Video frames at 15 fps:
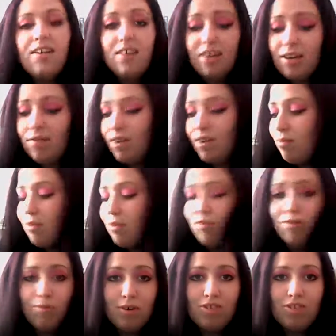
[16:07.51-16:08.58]
Thank you very much
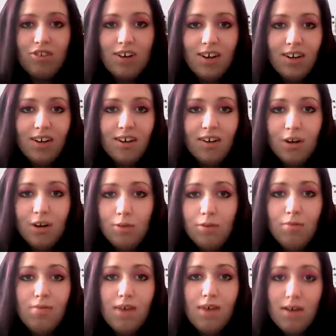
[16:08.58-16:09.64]
for watching. I hope
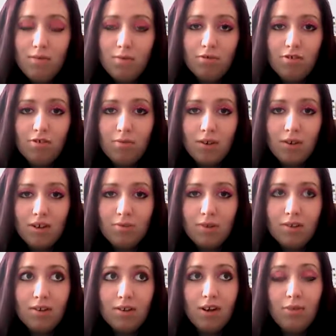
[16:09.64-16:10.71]
you never watch the worst
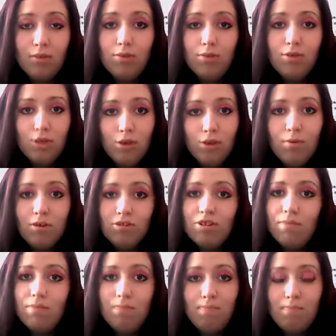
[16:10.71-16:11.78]
ones. I hope you do watch
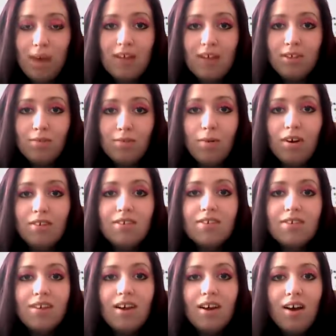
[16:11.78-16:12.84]
the best
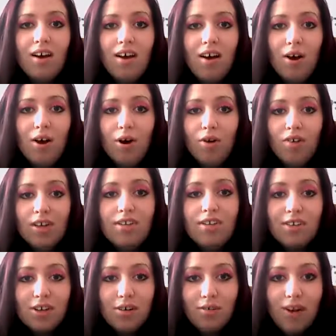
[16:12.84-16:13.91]
ones. Or at
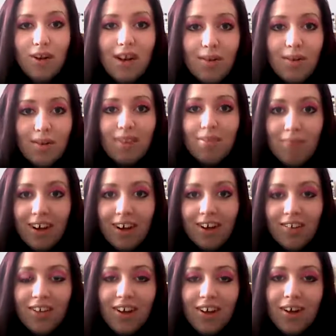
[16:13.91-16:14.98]
least agree with me
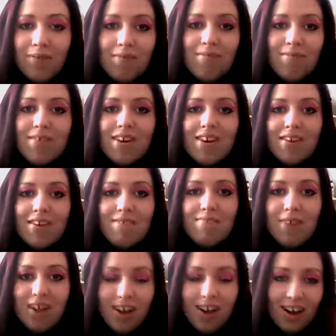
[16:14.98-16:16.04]
on them.
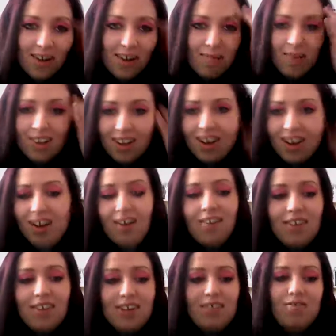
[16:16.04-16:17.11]
But um, yeah,
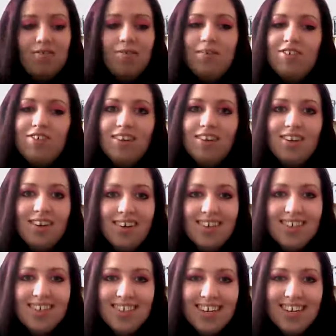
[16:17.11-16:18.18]
thanks for watching
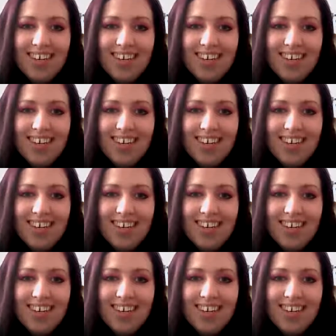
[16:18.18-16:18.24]
guys.